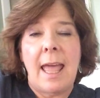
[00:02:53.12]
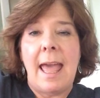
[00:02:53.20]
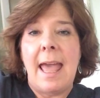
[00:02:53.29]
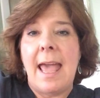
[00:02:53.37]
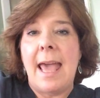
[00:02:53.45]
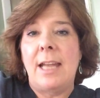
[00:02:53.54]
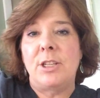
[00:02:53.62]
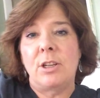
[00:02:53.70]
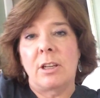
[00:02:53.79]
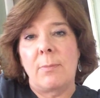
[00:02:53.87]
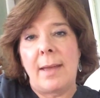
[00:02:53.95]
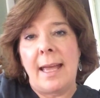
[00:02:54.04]
And it
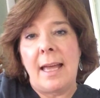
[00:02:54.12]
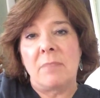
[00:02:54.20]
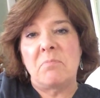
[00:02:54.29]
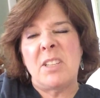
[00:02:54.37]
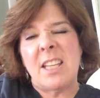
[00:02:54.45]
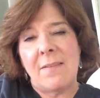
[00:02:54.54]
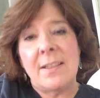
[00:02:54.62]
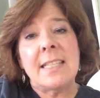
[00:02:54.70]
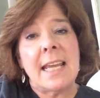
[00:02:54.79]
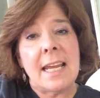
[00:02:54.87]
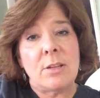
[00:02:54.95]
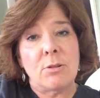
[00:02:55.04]
took about 7
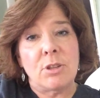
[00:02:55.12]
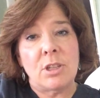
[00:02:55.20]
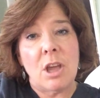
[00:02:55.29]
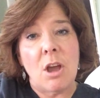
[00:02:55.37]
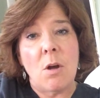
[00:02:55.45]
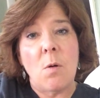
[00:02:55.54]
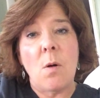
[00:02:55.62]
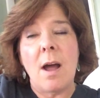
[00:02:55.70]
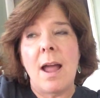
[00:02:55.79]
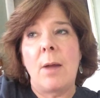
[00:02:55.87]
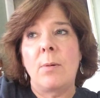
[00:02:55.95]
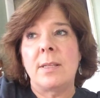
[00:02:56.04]
days or so,
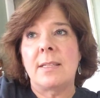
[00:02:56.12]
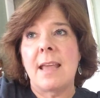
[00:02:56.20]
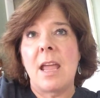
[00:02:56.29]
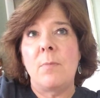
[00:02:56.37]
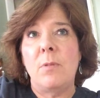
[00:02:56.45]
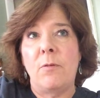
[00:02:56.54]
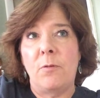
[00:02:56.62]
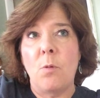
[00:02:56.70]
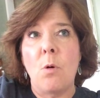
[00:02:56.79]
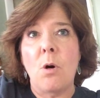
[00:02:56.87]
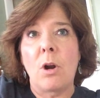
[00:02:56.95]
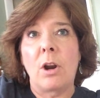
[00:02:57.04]
I would say,
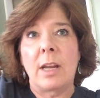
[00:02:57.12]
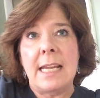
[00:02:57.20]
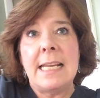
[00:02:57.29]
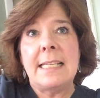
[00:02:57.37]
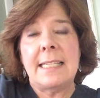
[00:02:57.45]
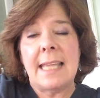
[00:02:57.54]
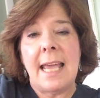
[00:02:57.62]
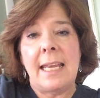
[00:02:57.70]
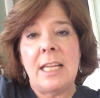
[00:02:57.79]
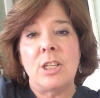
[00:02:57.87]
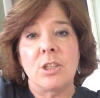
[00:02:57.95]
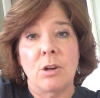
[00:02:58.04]
before he said
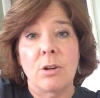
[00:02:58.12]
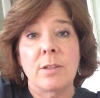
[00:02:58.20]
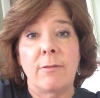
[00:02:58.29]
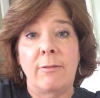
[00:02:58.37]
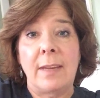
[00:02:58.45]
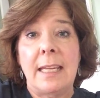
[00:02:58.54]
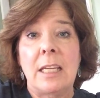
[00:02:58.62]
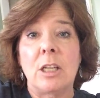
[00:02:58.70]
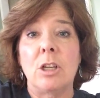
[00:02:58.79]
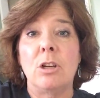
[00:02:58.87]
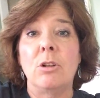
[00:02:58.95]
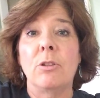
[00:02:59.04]
he started to
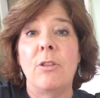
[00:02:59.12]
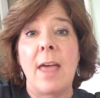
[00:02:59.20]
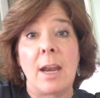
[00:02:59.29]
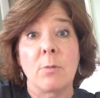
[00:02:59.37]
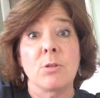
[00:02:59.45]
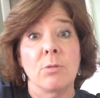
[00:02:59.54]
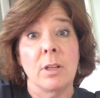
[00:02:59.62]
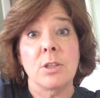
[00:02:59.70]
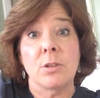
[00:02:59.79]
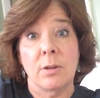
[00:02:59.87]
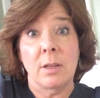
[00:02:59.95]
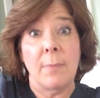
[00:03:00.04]
feel that it was really
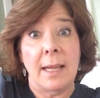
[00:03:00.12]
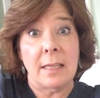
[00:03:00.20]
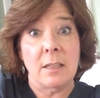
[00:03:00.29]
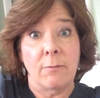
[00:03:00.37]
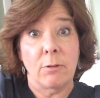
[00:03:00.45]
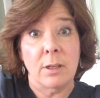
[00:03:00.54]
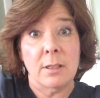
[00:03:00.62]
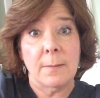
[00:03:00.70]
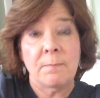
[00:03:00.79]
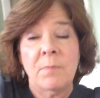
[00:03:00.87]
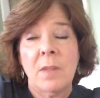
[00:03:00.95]
starting to make a difference.